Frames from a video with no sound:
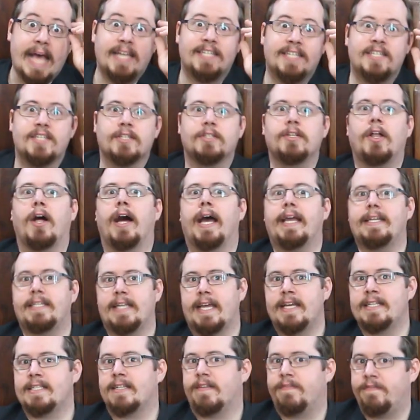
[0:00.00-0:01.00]
as
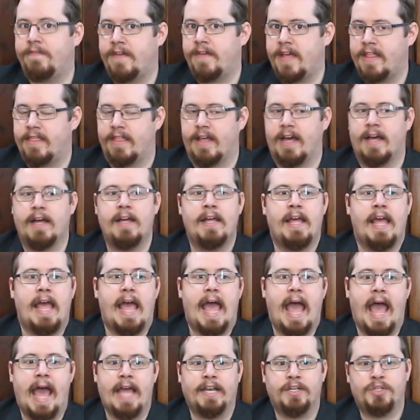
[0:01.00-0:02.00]
light as a feather
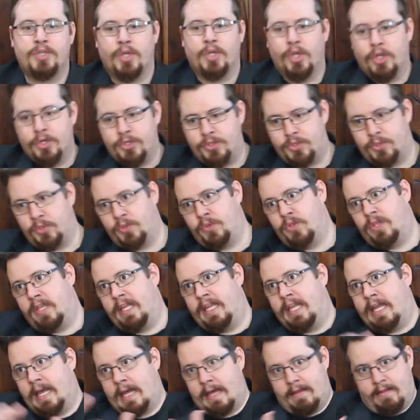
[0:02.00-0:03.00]
and to
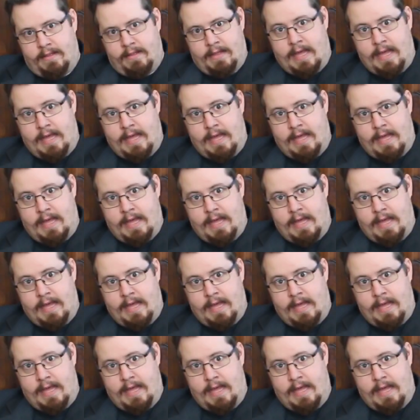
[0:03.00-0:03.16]
the